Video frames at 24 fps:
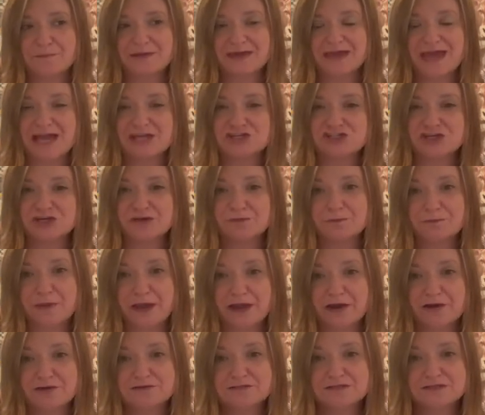catching
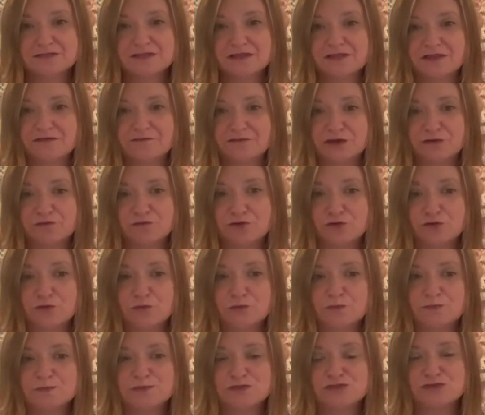bears in the living
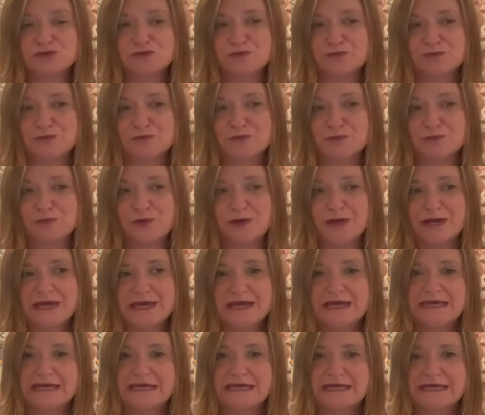room to
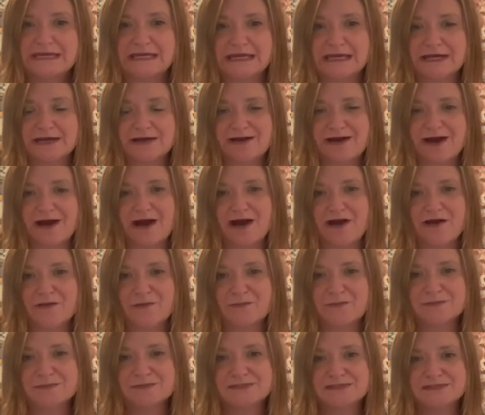eating
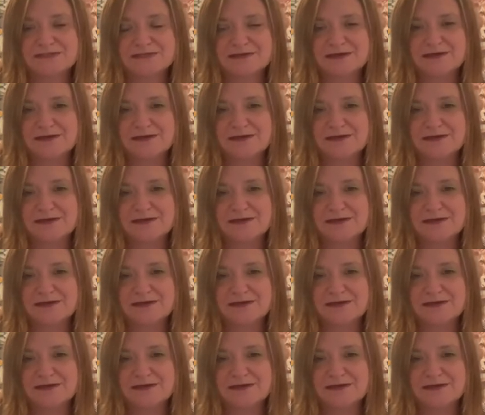calms